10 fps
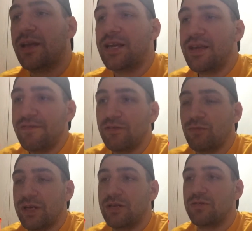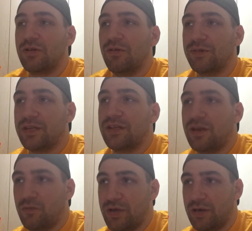even when you don't think they
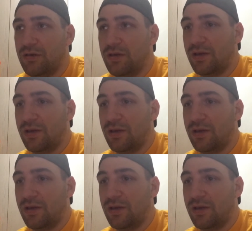will.